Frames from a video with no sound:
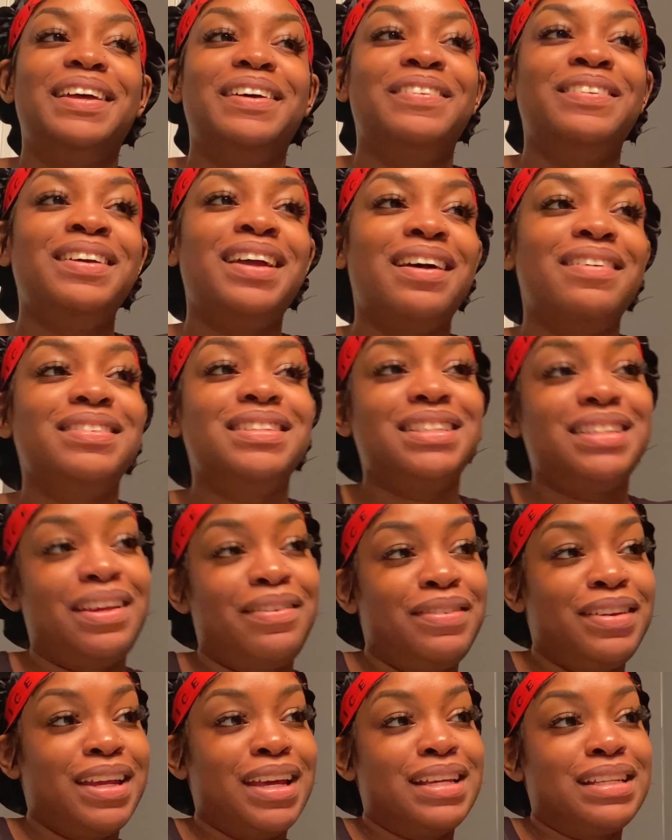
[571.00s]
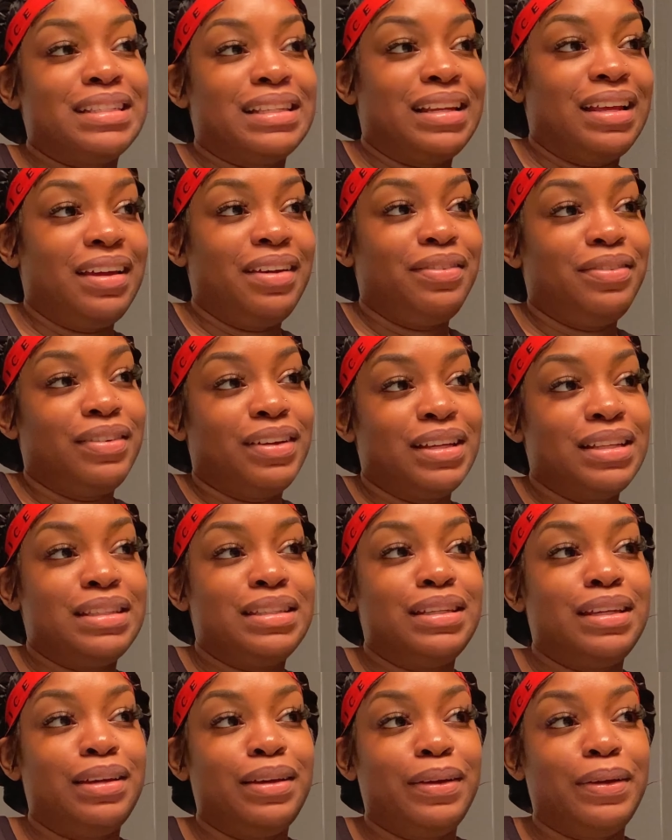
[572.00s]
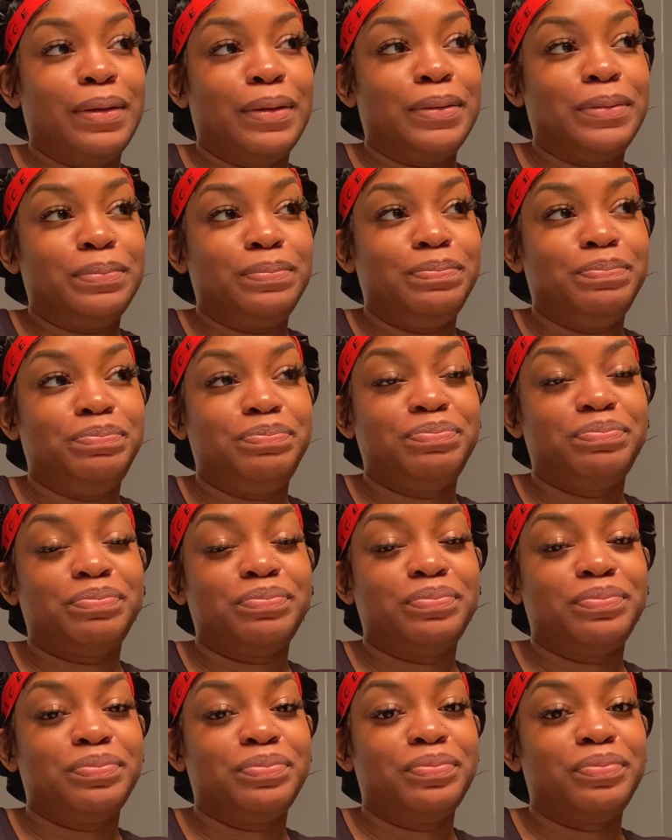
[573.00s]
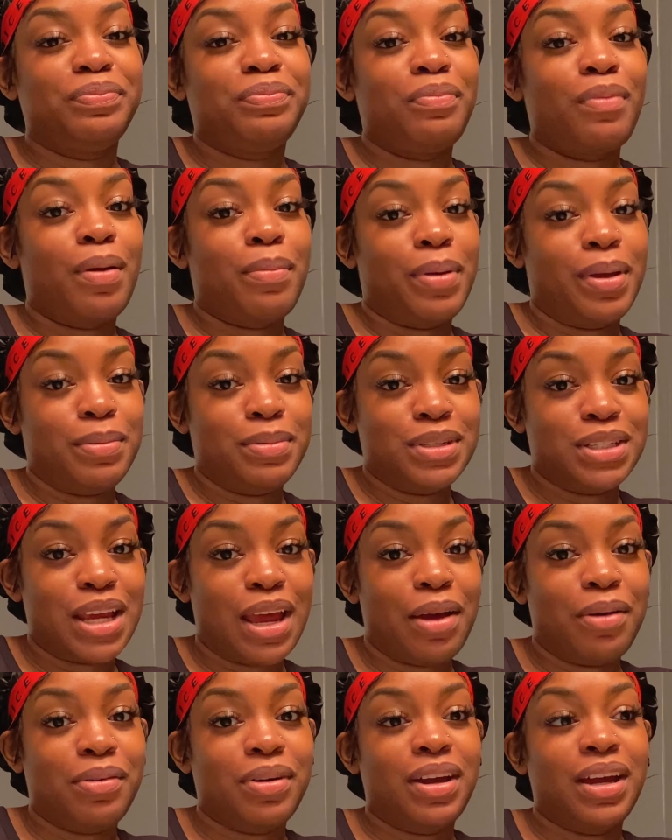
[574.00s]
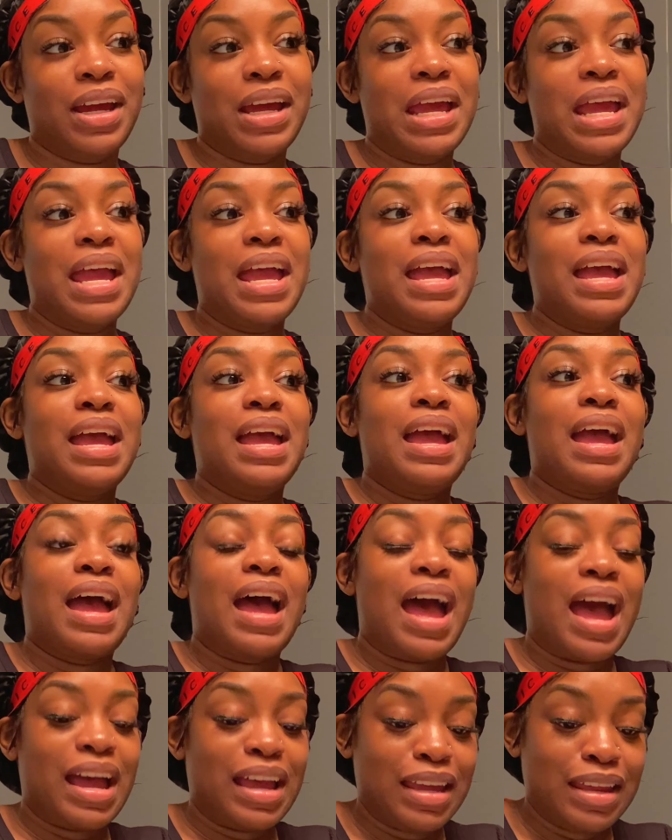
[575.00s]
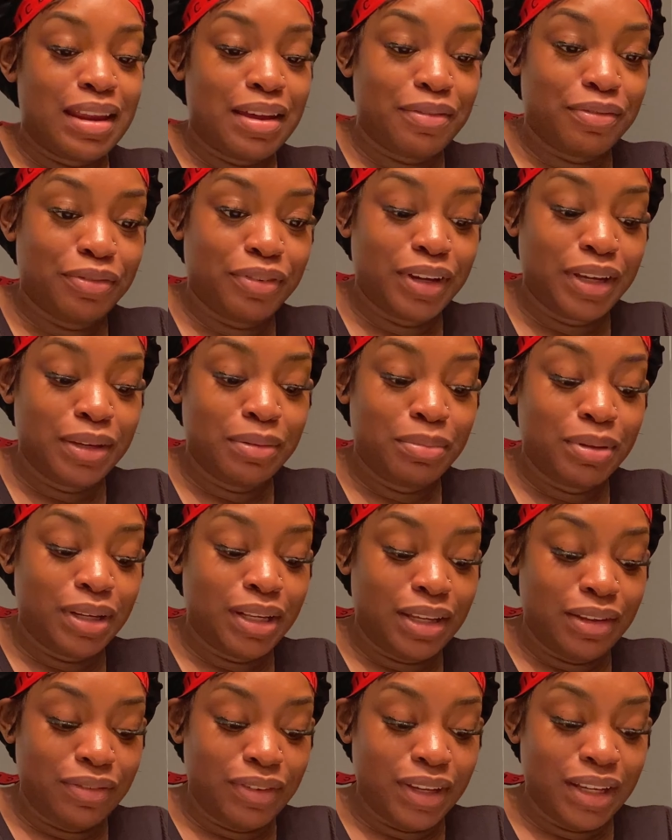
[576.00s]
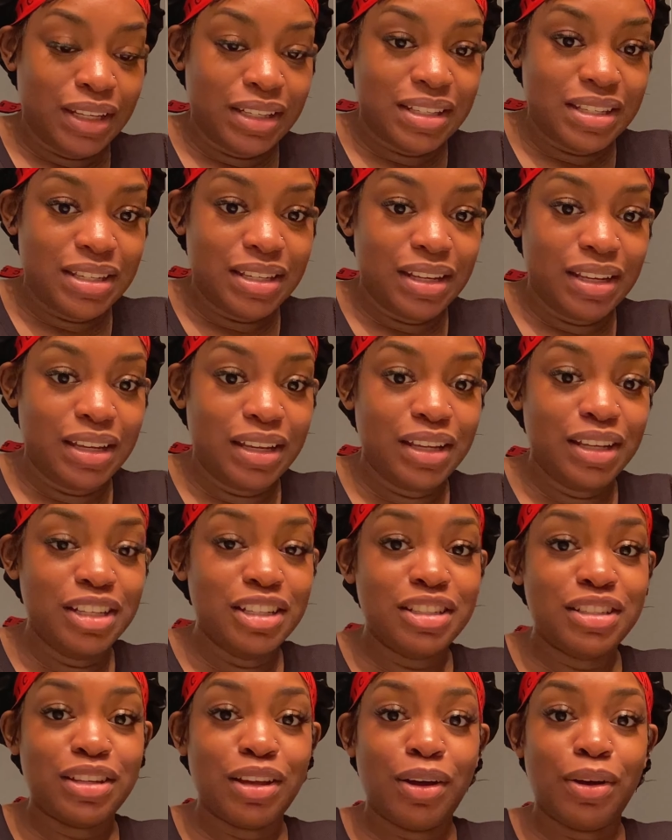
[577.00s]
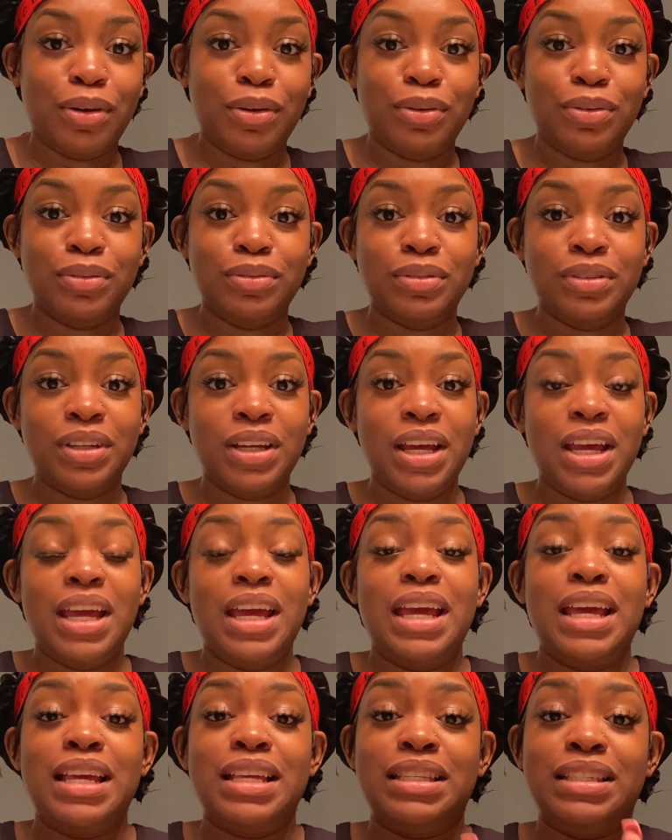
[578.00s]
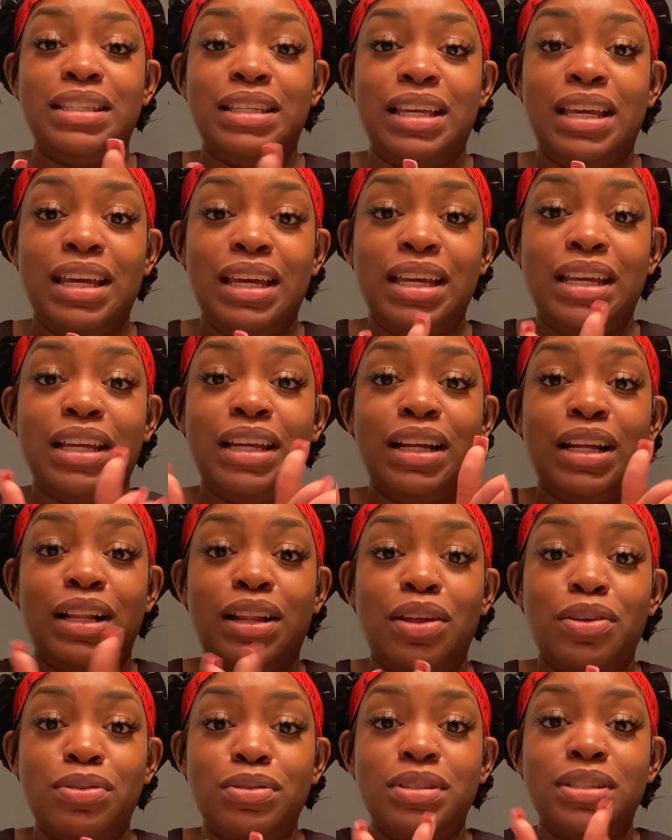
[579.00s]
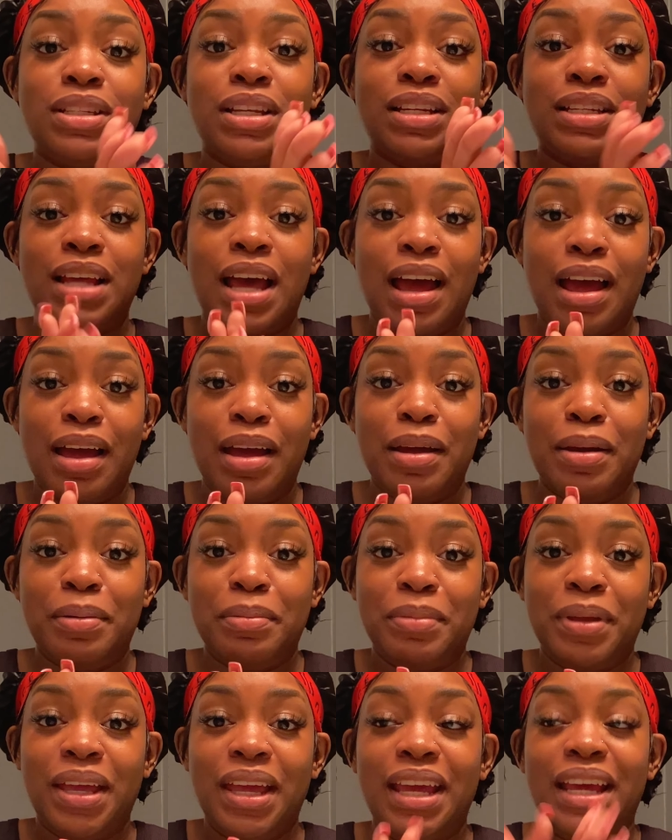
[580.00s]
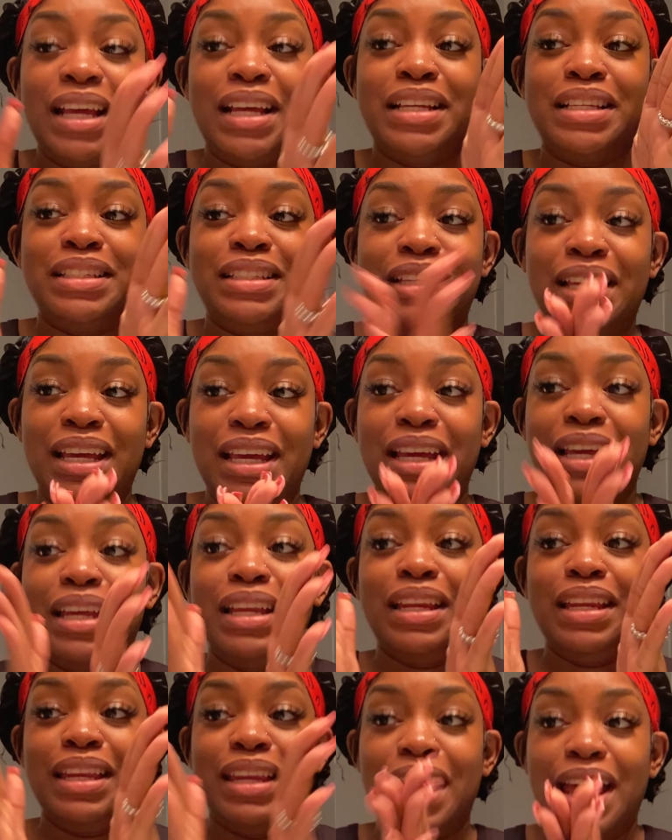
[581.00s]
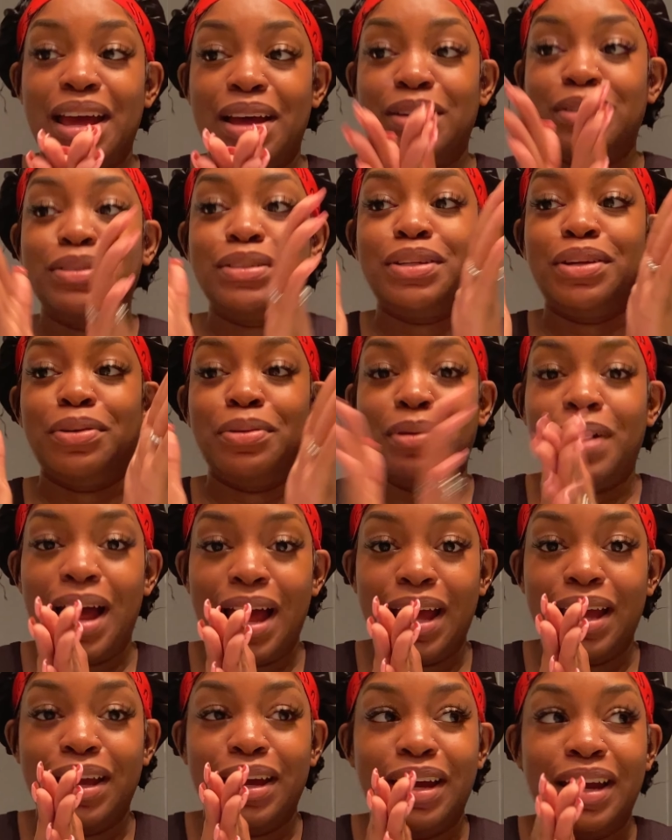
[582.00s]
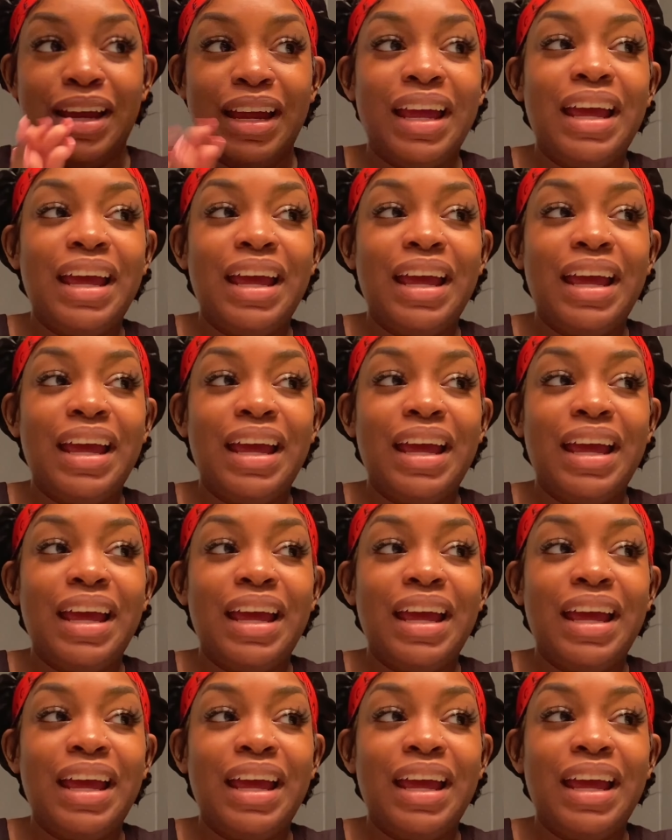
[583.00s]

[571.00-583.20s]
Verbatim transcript: We have 7 days left until my baby shower. I cannot freaking believe it. So it's getting close to time. It's getting down to the wire.